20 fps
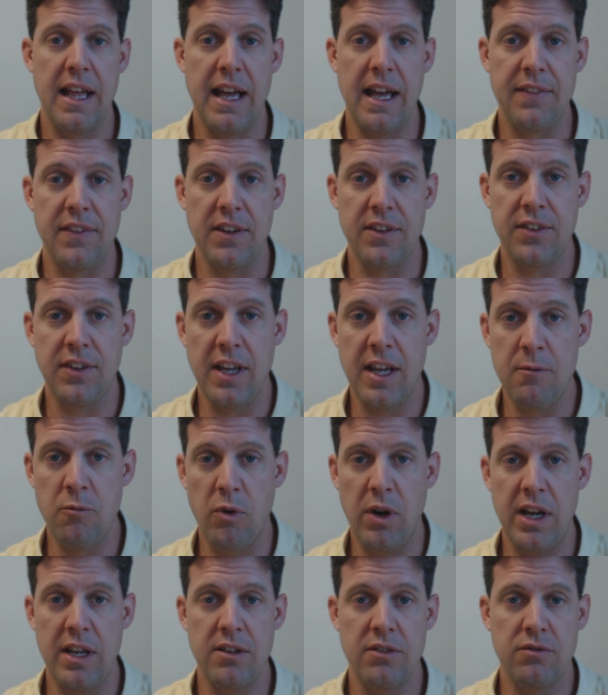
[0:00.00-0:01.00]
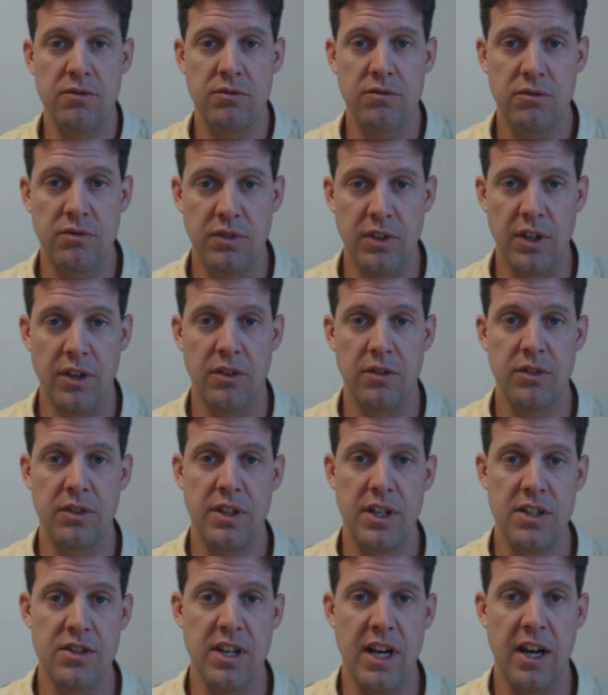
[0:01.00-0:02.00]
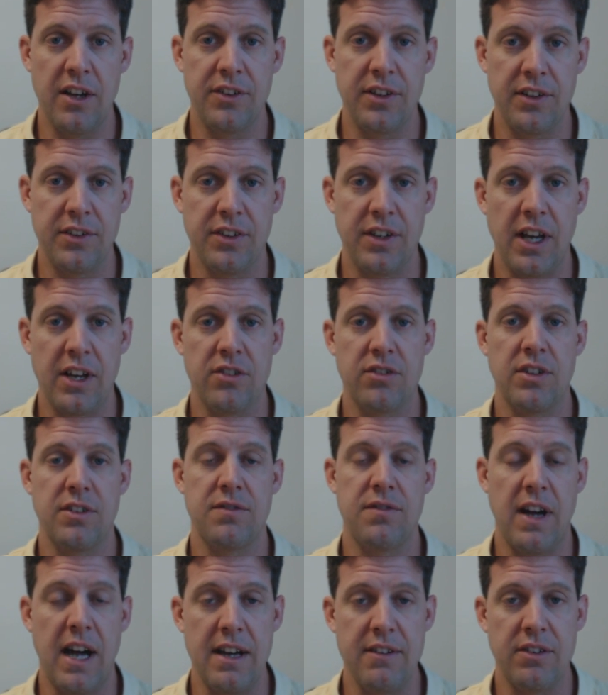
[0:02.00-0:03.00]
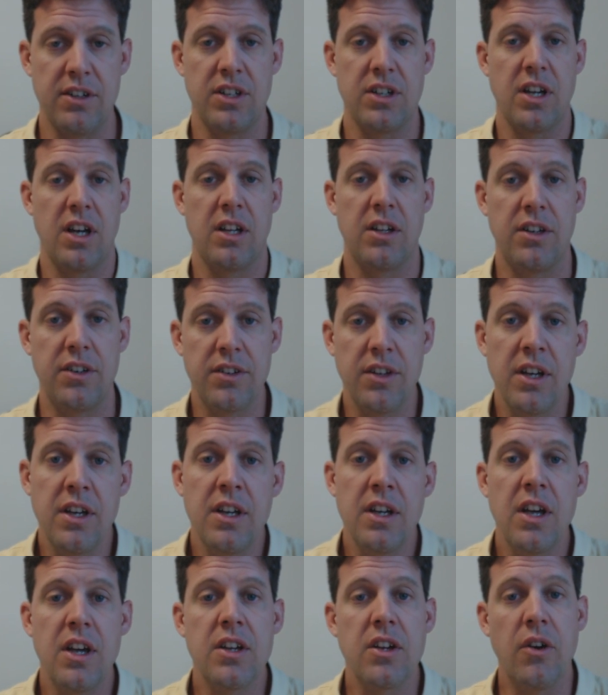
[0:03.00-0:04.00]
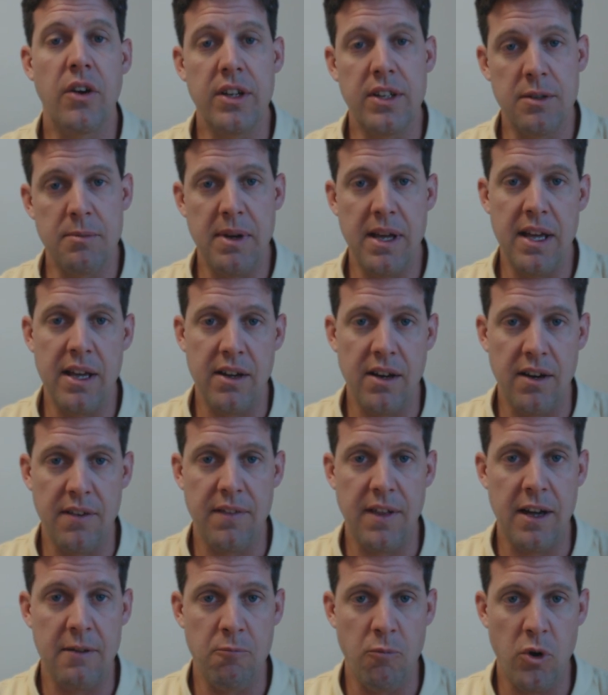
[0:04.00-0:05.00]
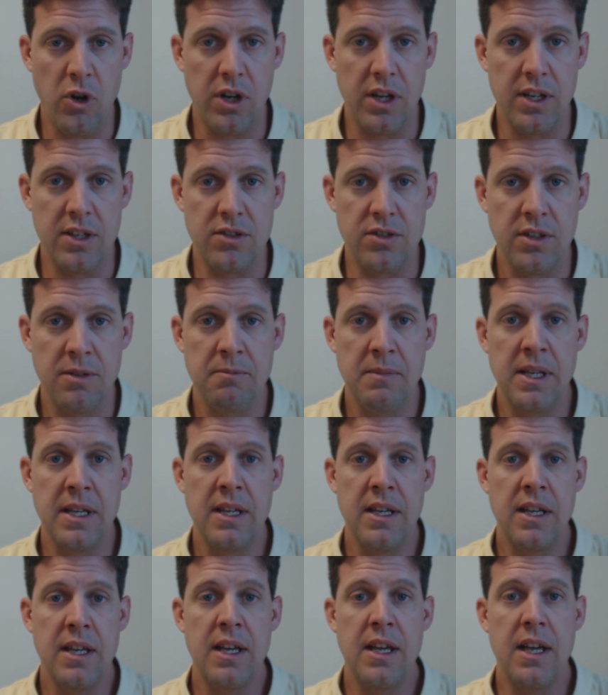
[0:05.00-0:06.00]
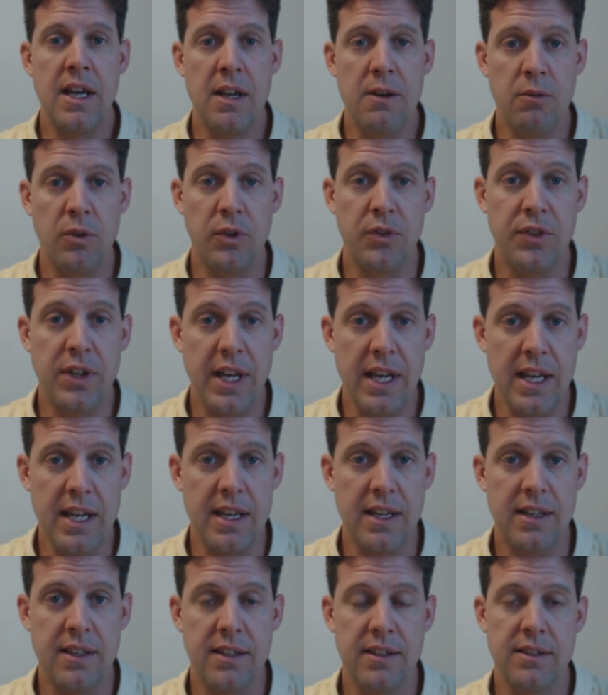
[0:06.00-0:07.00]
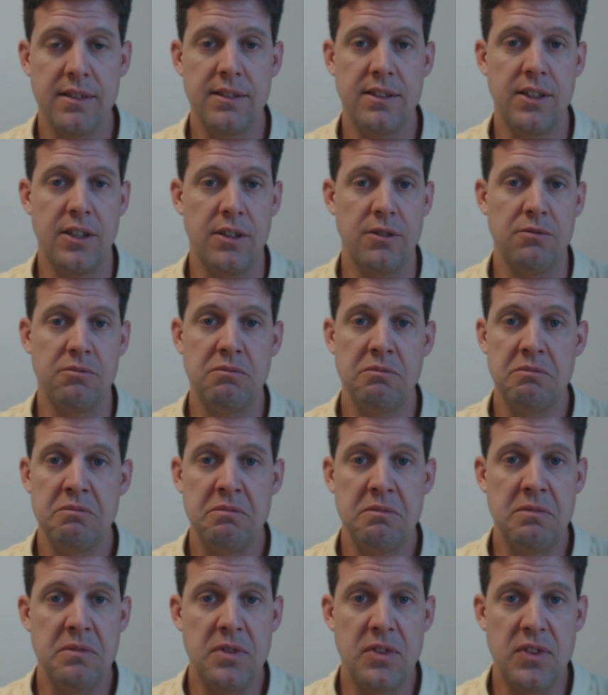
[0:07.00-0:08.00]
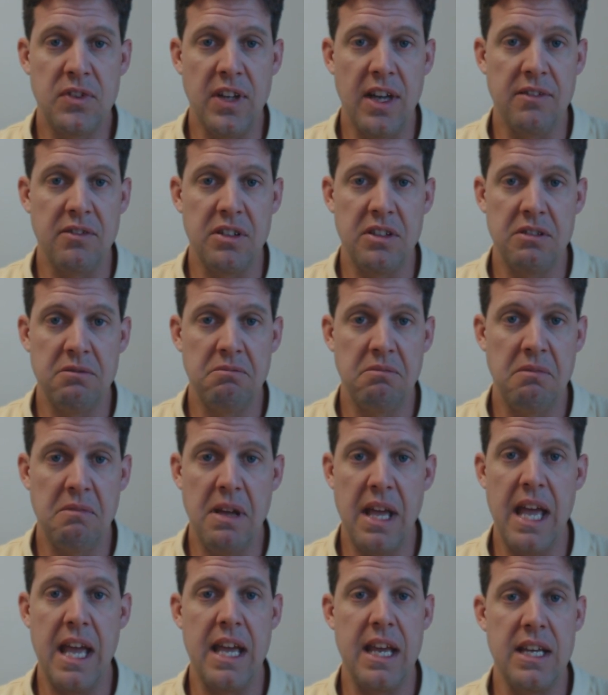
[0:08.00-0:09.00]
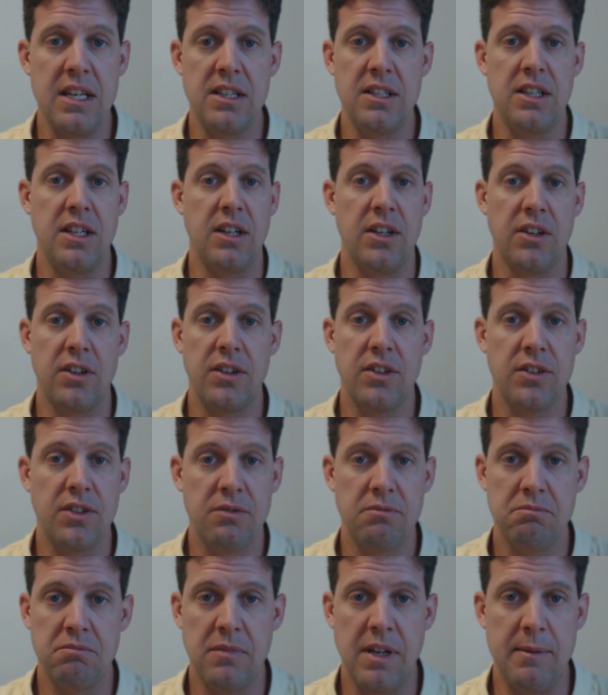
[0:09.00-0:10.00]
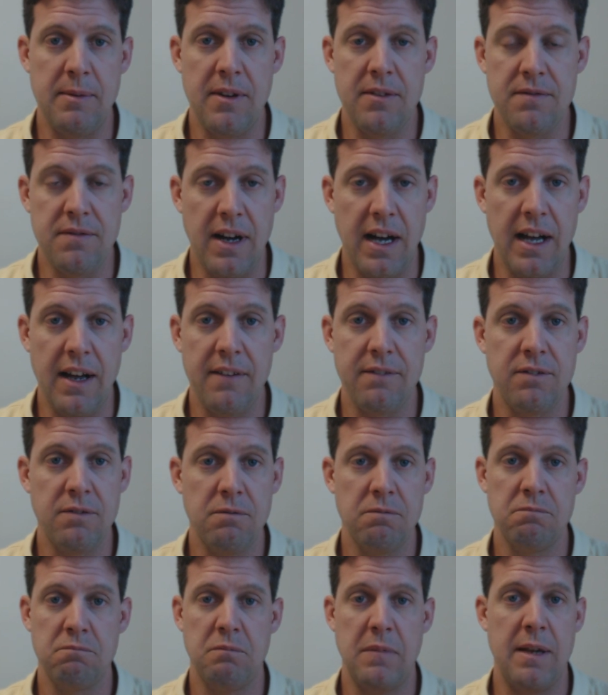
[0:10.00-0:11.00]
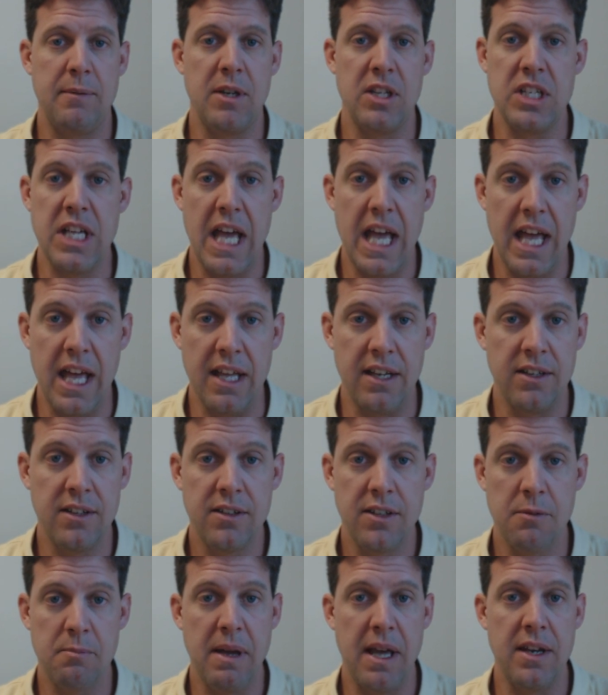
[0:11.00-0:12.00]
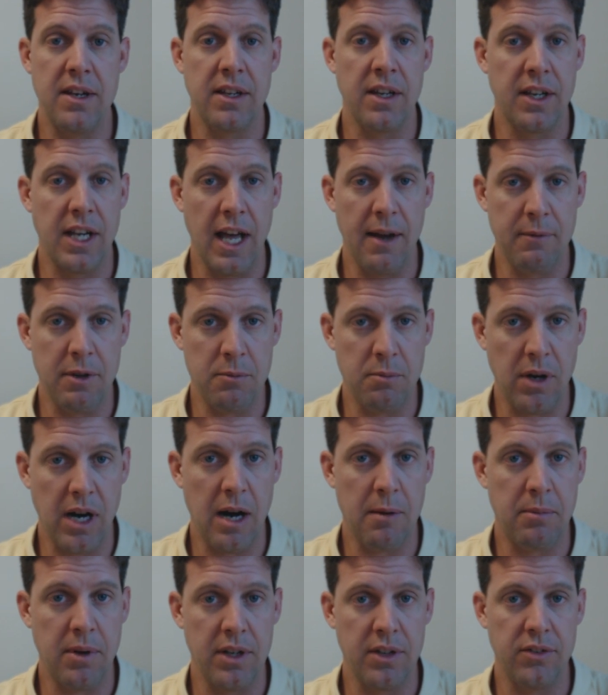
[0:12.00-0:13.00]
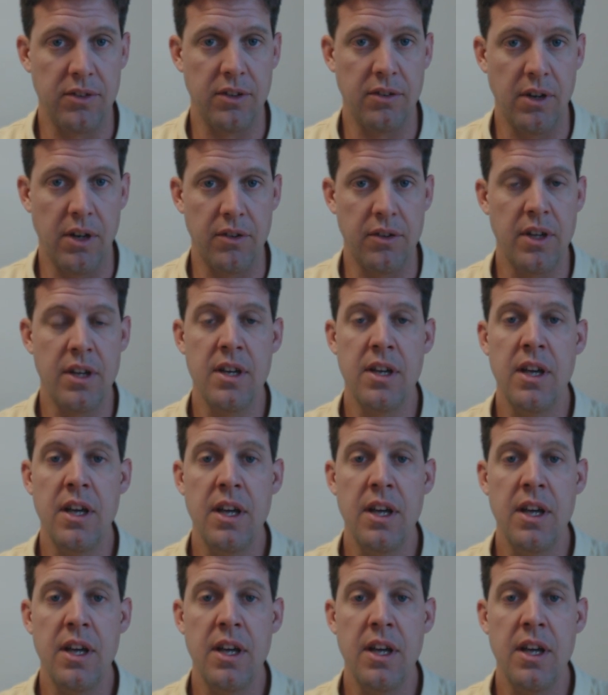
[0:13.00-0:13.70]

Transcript: at the same rate, each house has an extra $500 going to paying off that mortgage, it will take, 7, 8 years, maybe 5, maybe 10, depending on how many properties you own,